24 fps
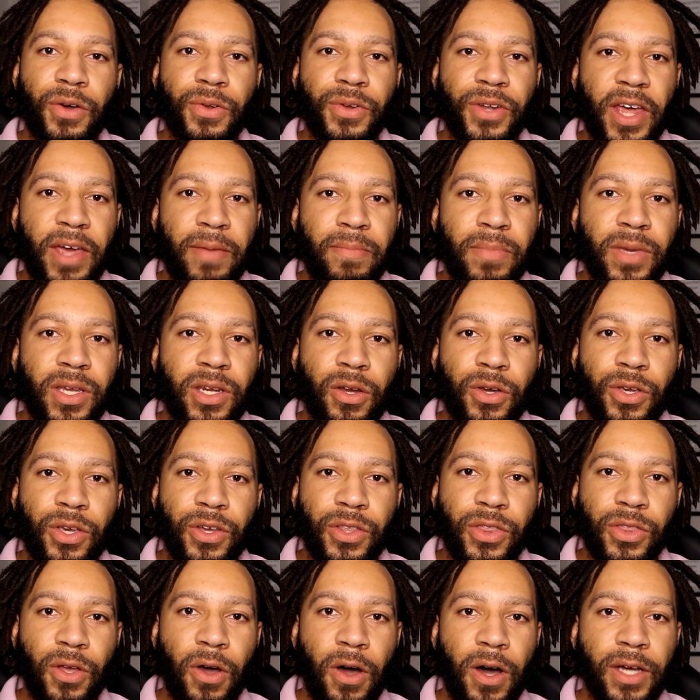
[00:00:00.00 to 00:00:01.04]
Let me know your
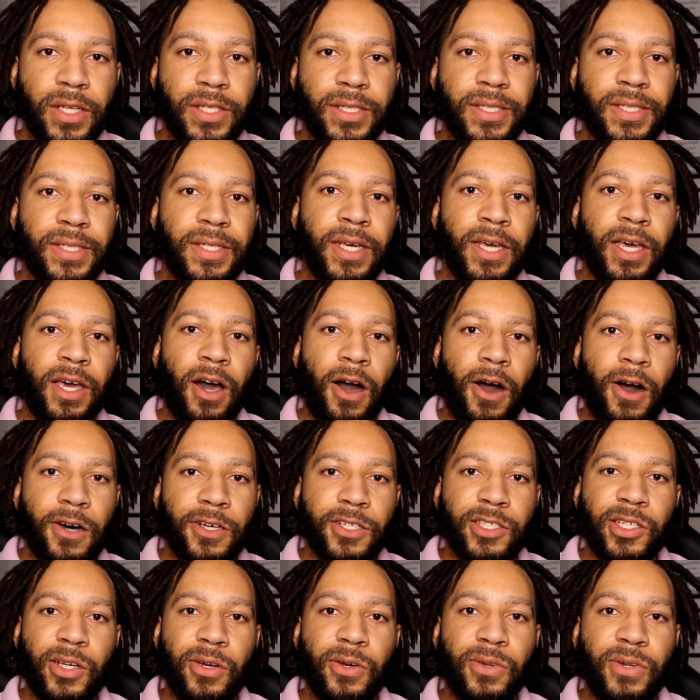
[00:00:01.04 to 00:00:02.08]
thoughts.
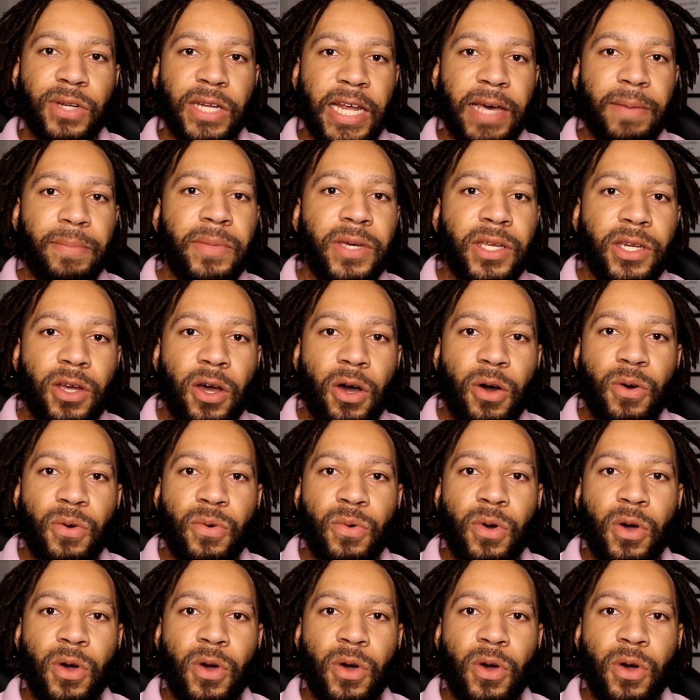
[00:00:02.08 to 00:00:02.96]
Also, let me know